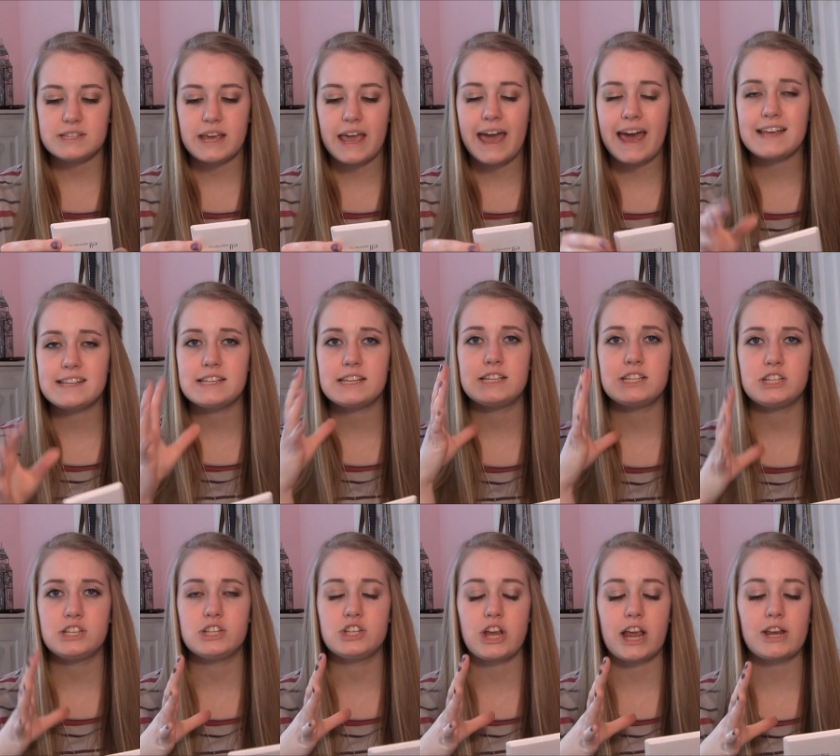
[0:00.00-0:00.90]
has this
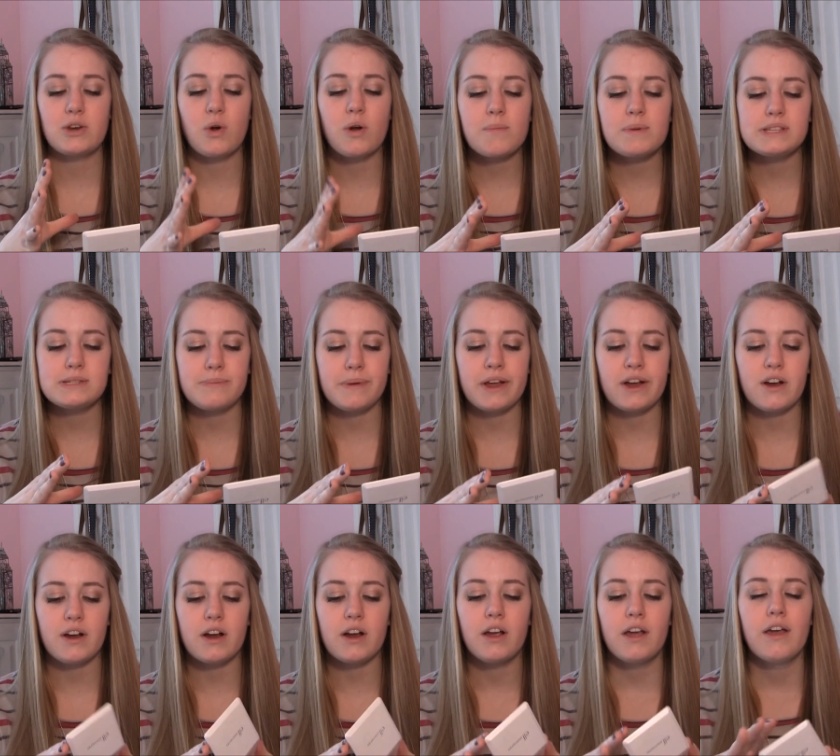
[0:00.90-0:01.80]
ginormous
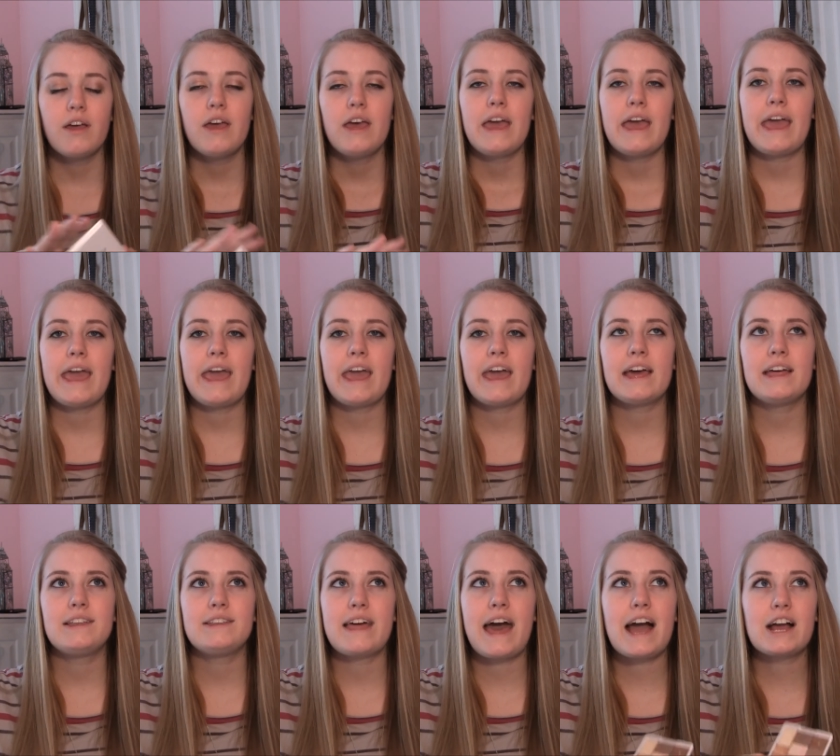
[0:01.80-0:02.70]
mirror,
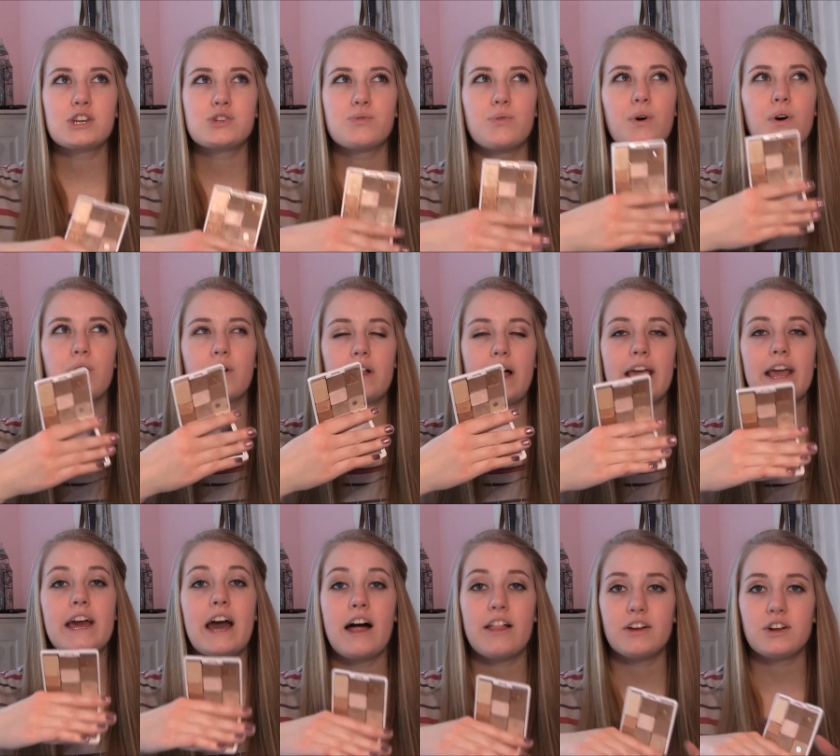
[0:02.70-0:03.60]
and the actual
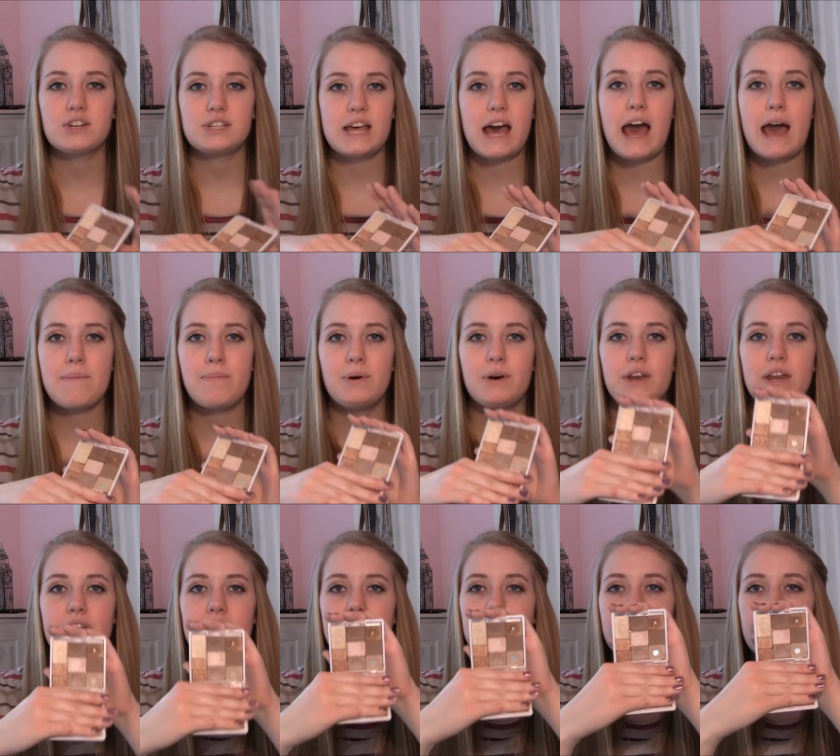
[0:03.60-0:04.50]
like colors that I put
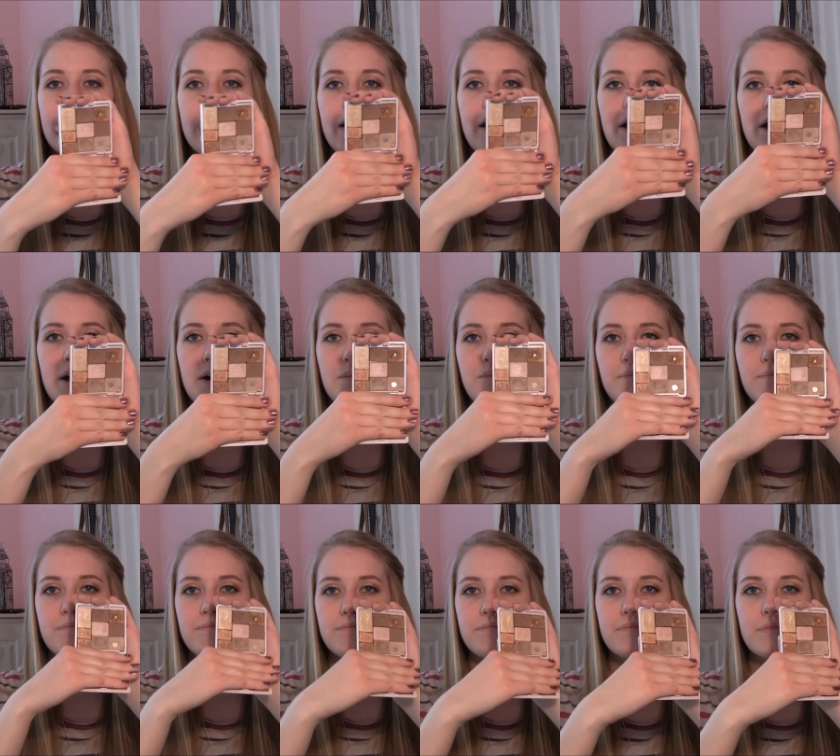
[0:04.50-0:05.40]
in,
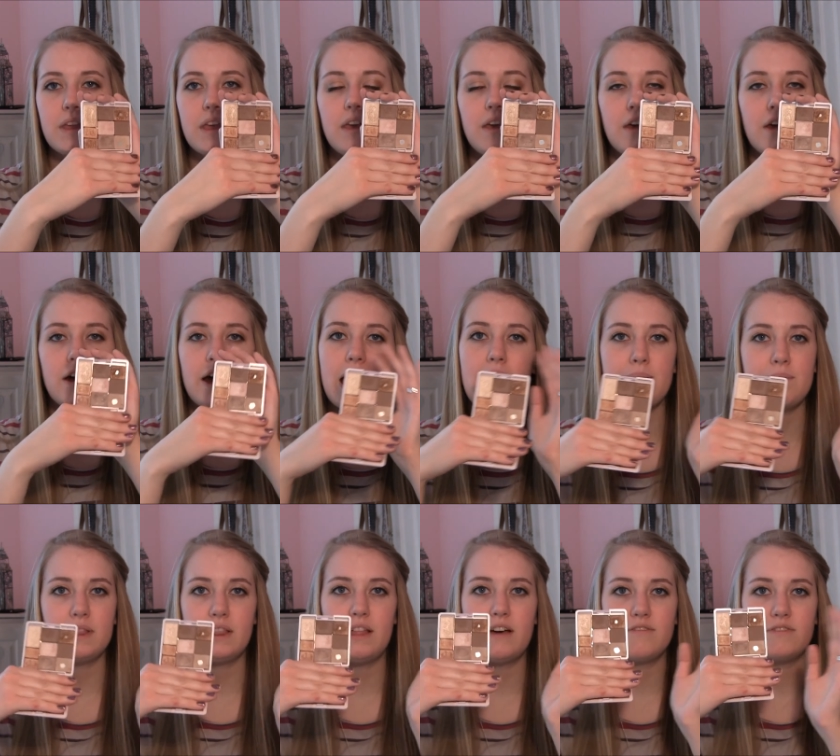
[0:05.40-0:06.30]

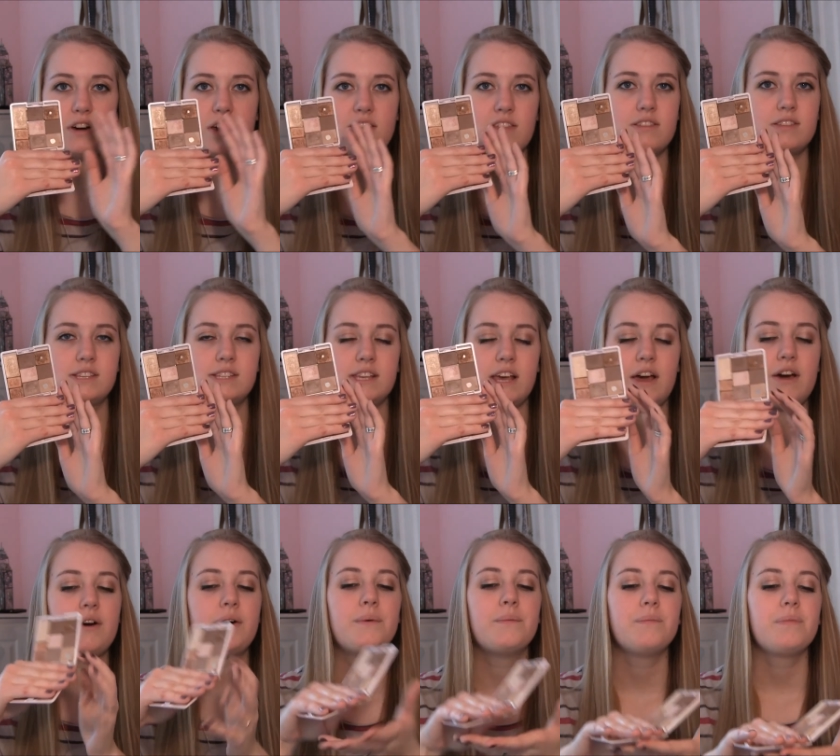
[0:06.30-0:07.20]
I'm in love with.
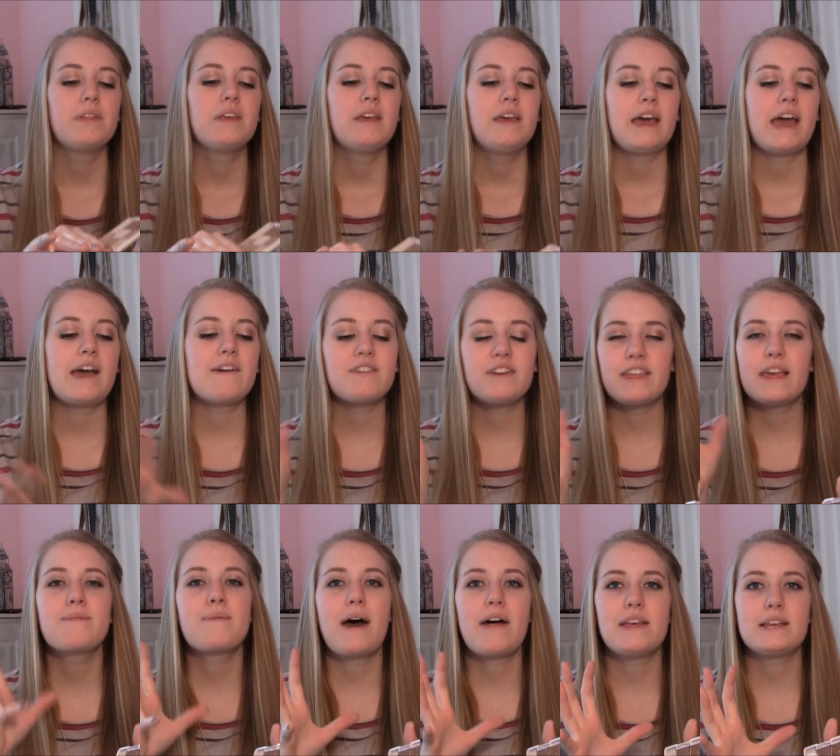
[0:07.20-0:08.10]
So
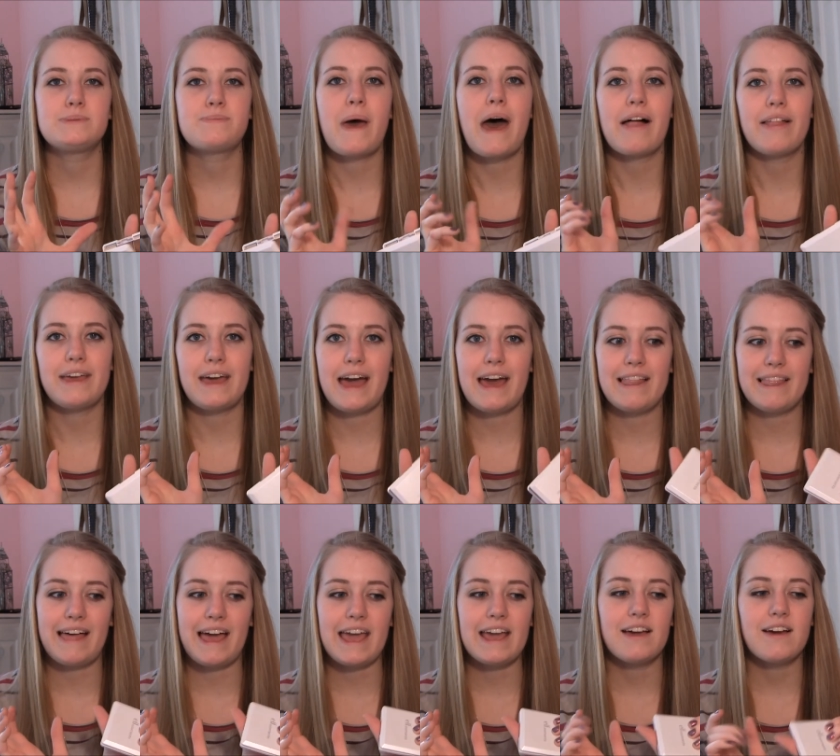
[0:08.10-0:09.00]
everything about this palette I
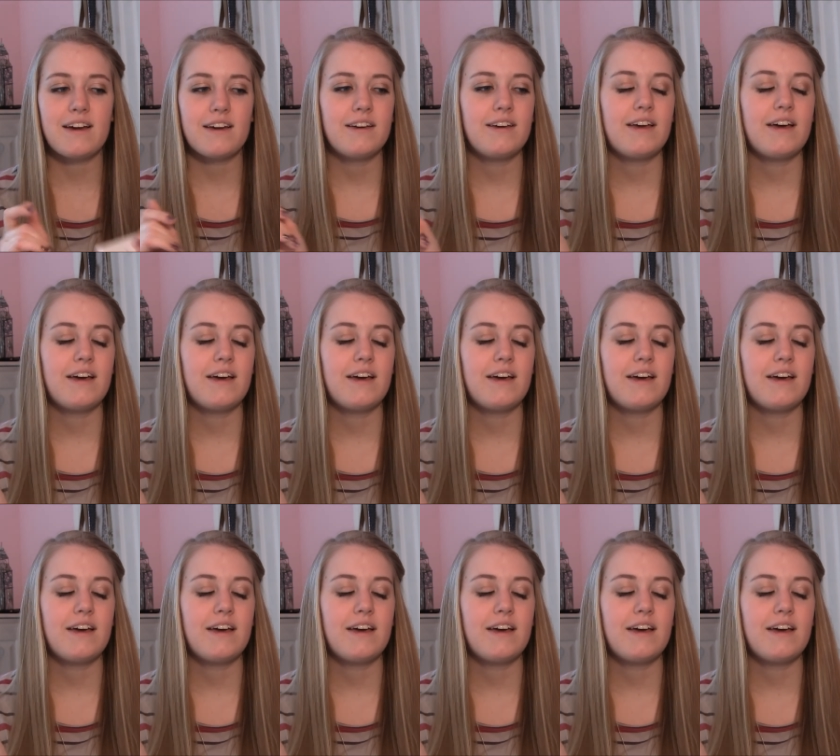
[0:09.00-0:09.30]
like.